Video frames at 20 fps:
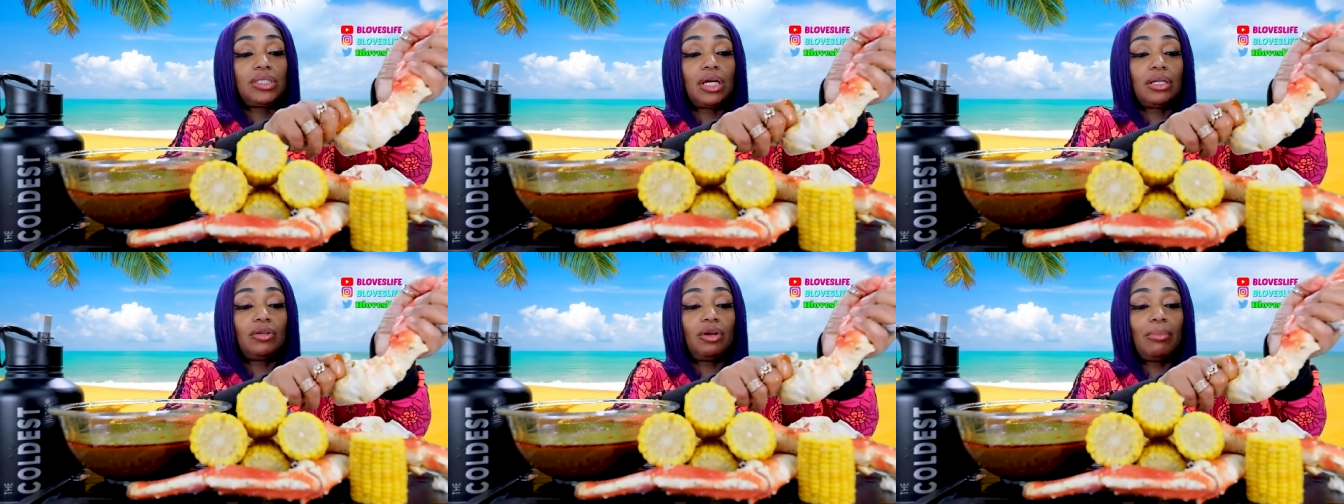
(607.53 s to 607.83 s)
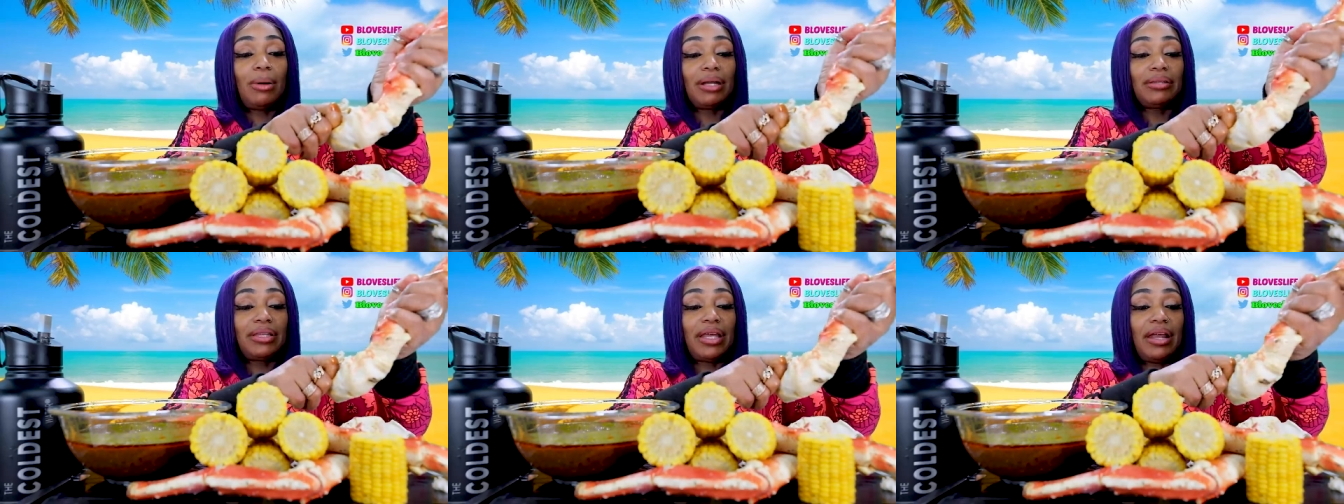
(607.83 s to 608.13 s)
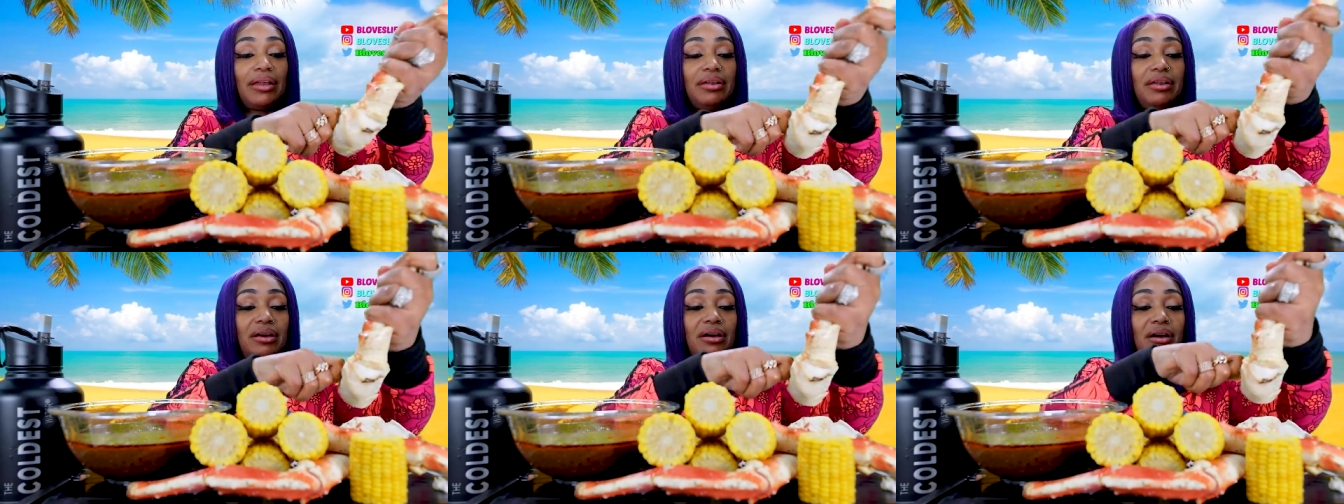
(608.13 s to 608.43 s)
y'all know about
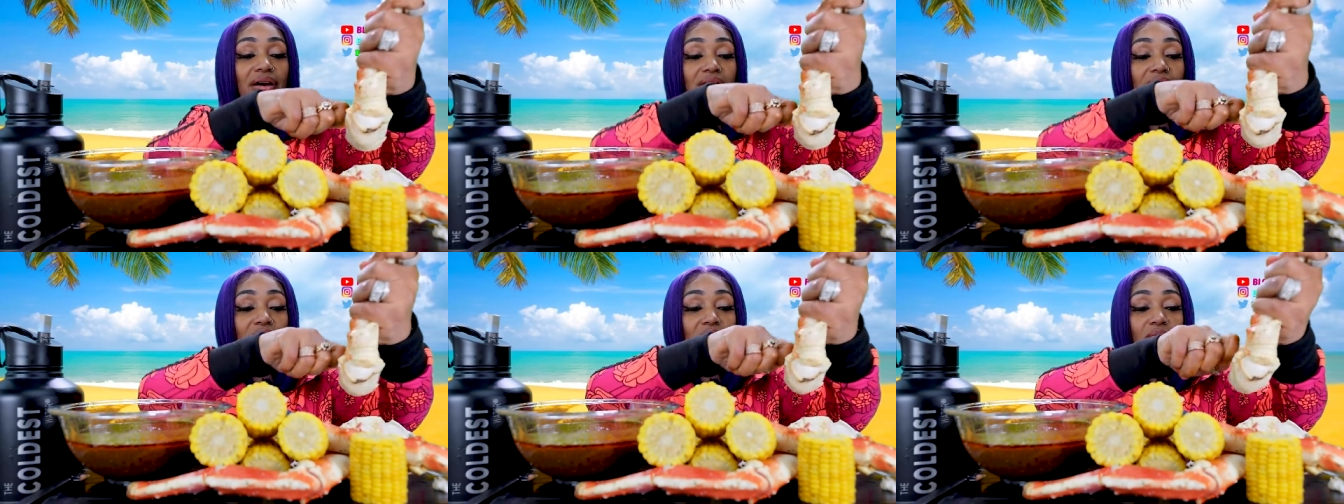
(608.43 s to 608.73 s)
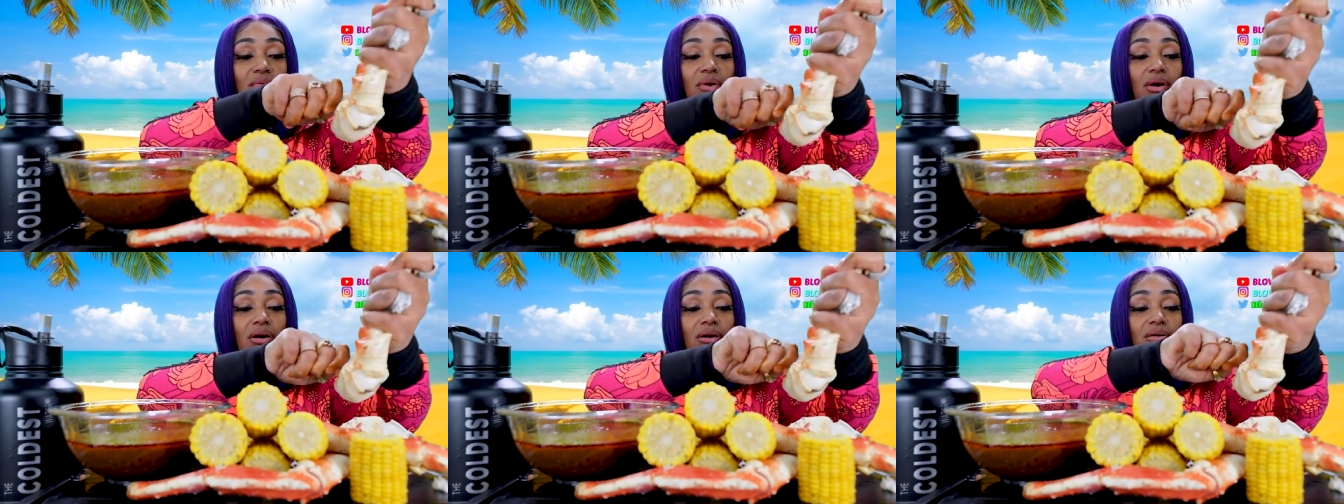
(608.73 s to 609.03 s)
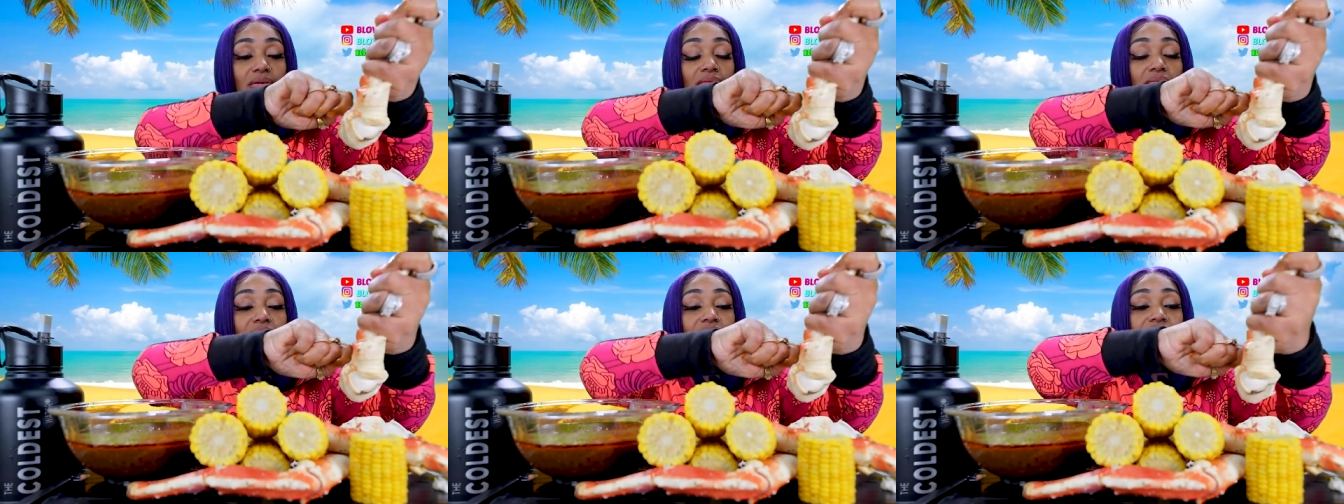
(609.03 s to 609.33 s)
that knuckle
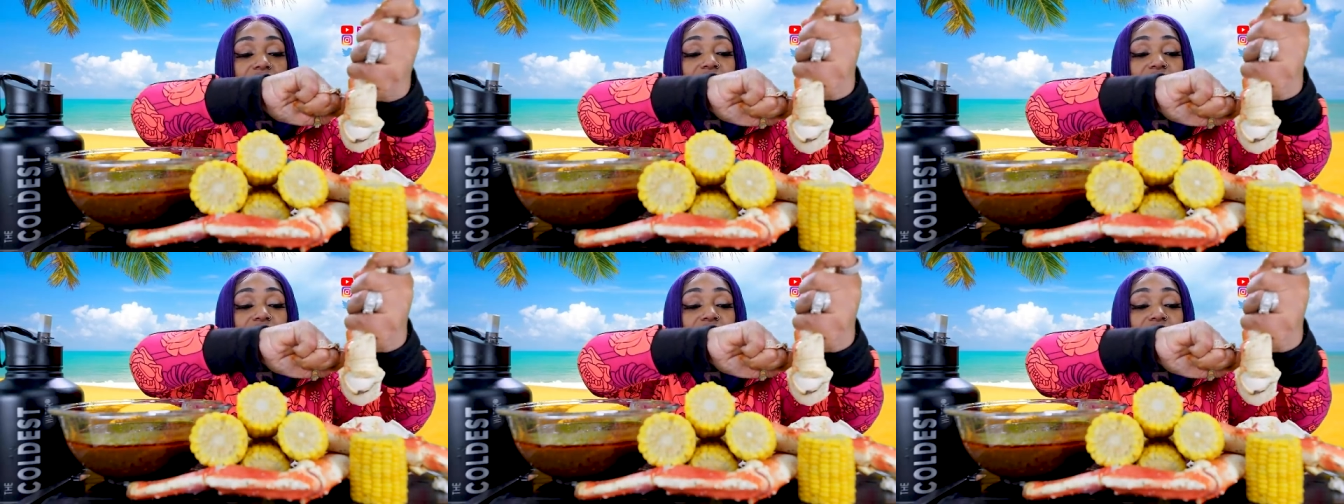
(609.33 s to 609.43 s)
wuckle?